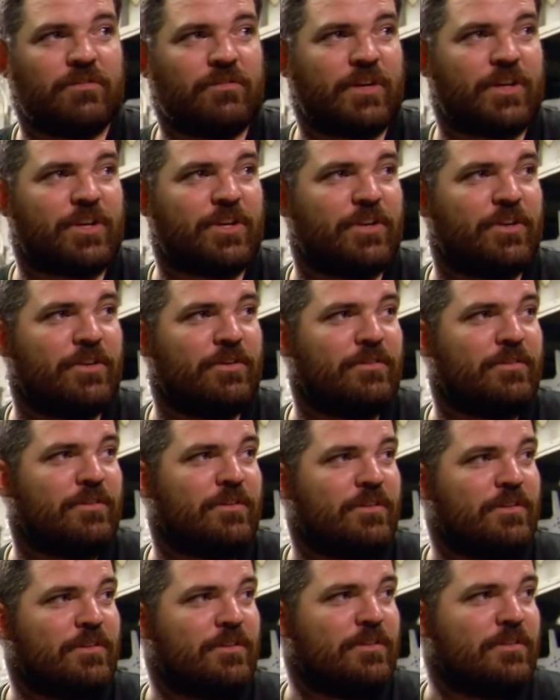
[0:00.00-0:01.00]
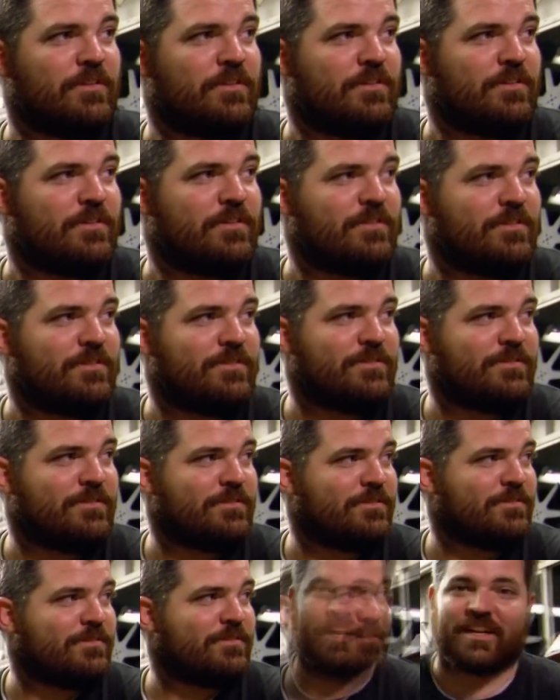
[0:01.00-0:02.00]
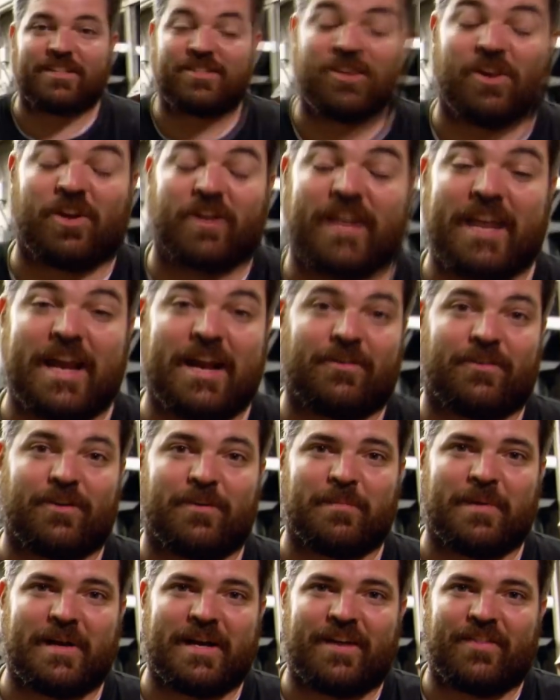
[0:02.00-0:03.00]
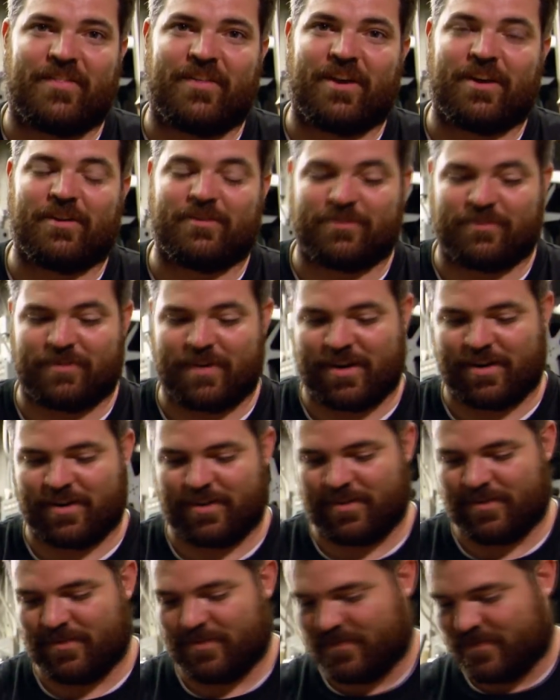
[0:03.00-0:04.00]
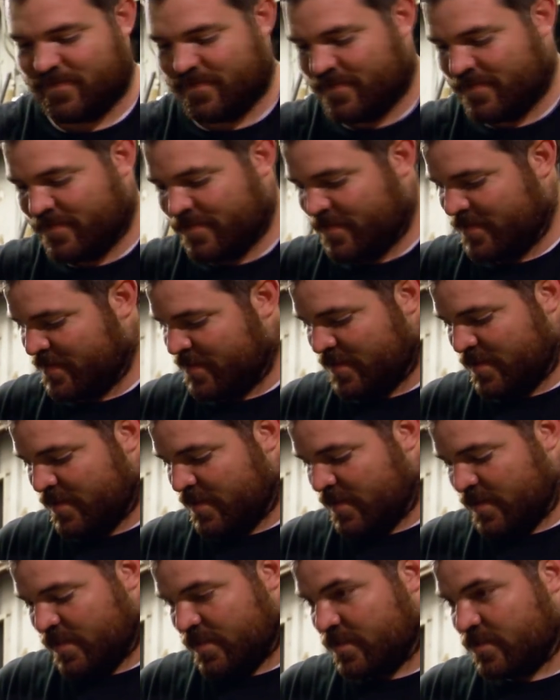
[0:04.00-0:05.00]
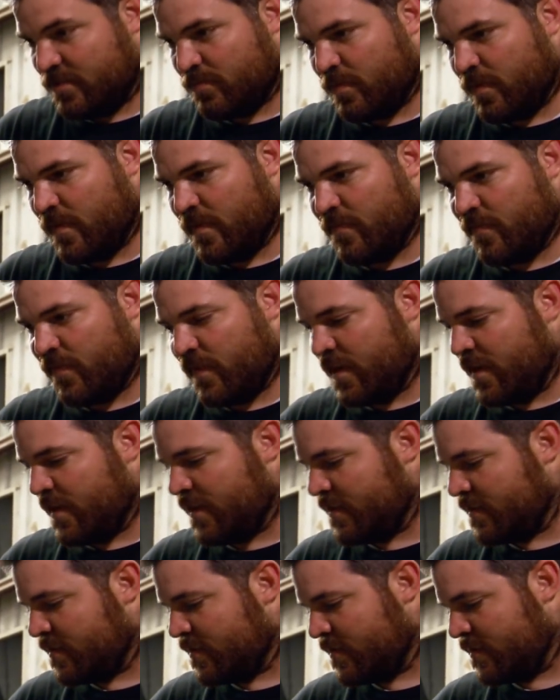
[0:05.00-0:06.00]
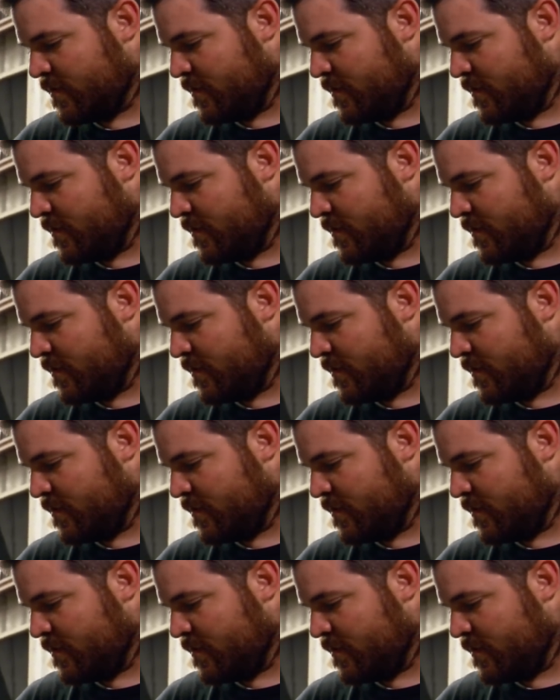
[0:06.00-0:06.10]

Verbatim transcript: Raccoon! See, I saw a cat run by. I thought it was a raccoon. It's one of the things.